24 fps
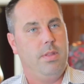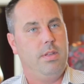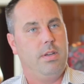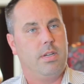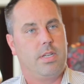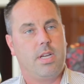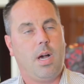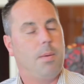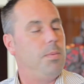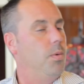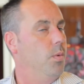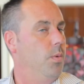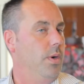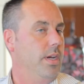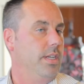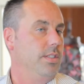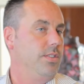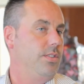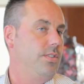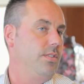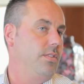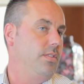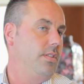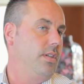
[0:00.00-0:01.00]
a couple
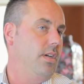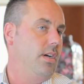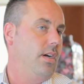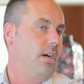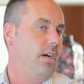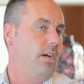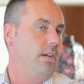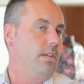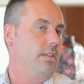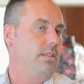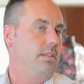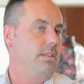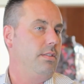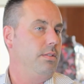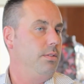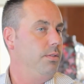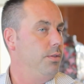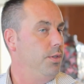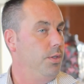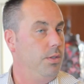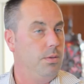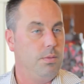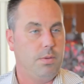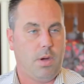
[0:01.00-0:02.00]
ways. Uh,
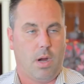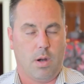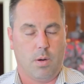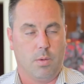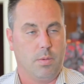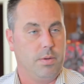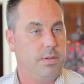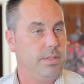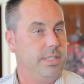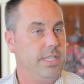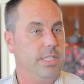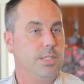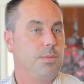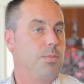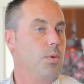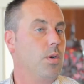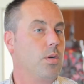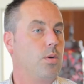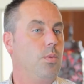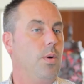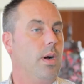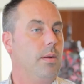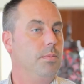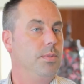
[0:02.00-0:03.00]
our
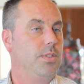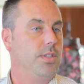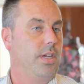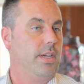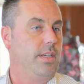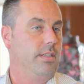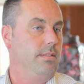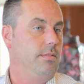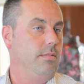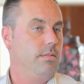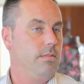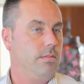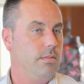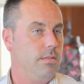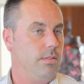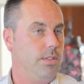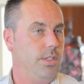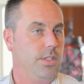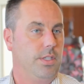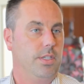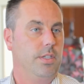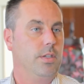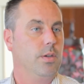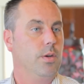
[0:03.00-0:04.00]
Eastbrook website,
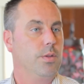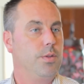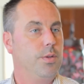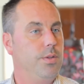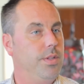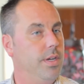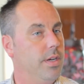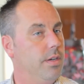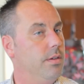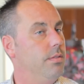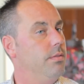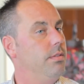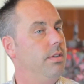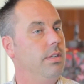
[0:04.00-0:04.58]
you can go through there.